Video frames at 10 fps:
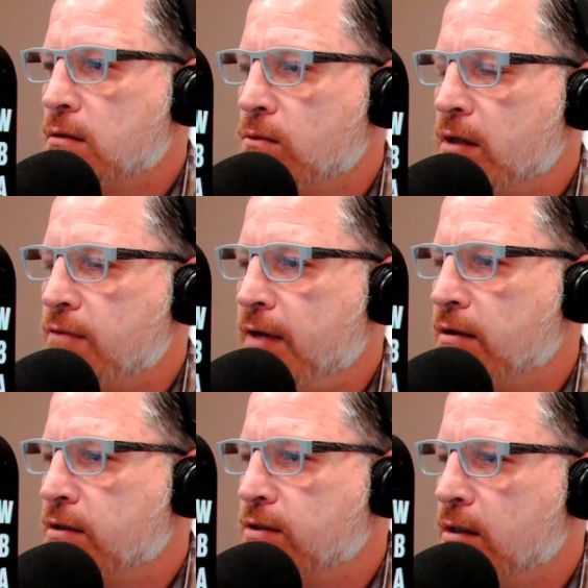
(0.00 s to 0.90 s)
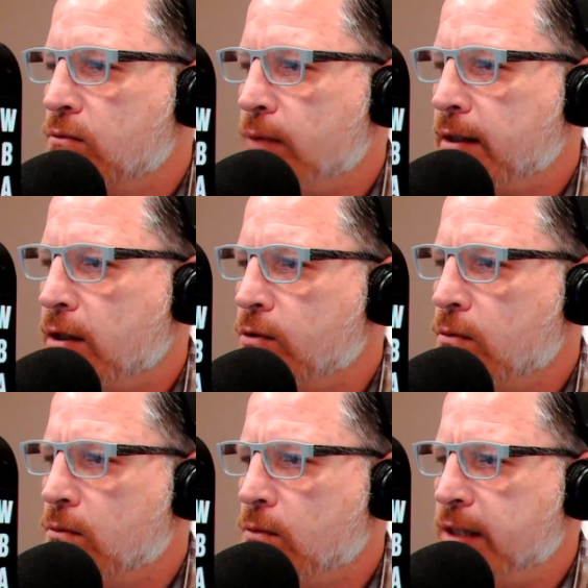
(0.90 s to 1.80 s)
one of the founders of White Coat
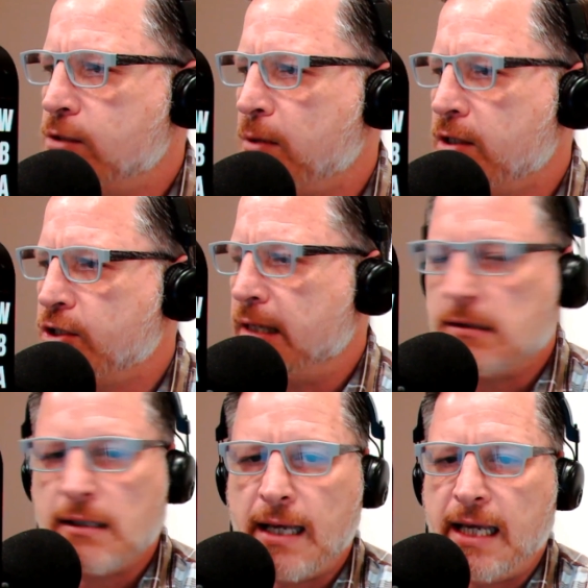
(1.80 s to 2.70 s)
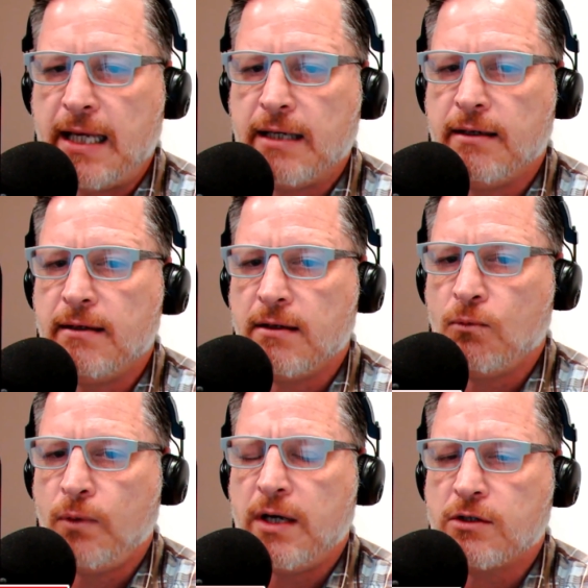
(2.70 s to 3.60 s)
Waste Project, and
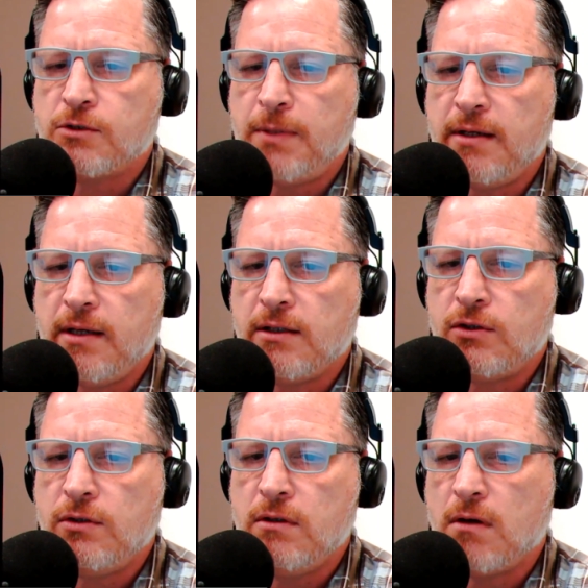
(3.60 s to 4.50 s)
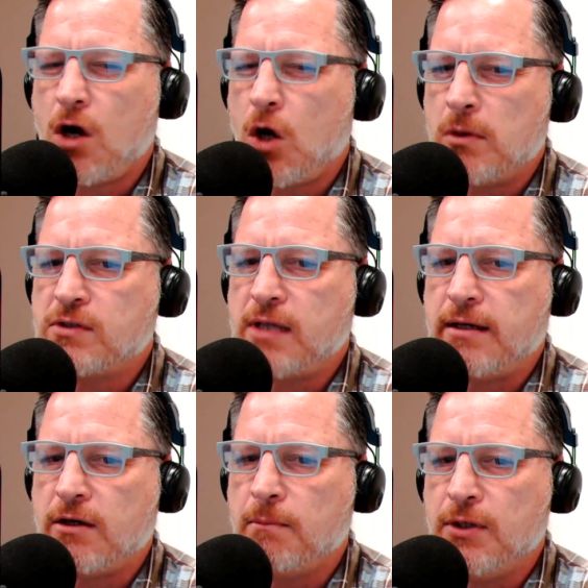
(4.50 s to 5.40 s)
we are spending almost
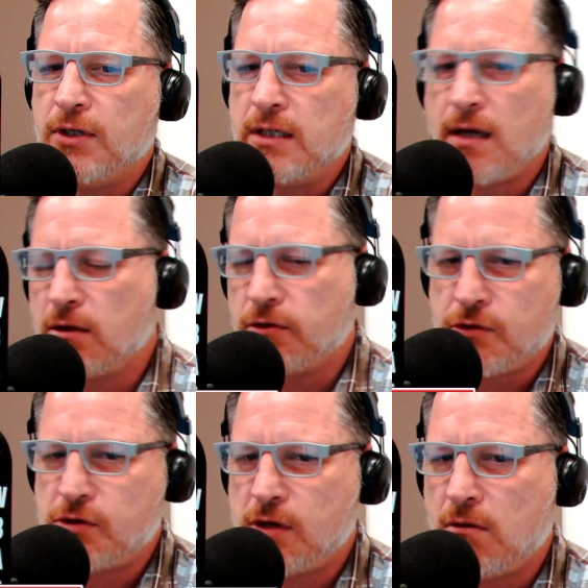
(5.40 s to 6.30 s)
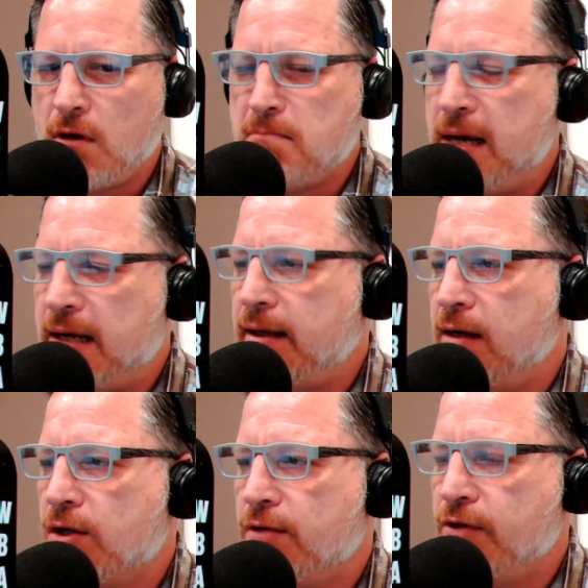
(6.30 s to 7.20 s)
$900 billion or so on
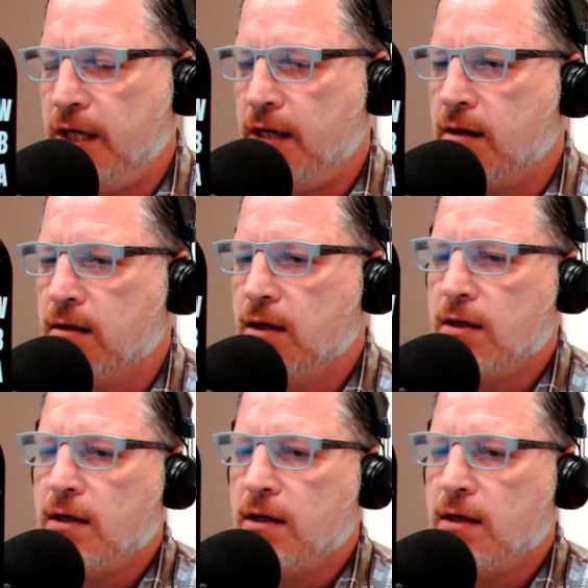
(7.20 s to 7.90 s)
Medicare every year.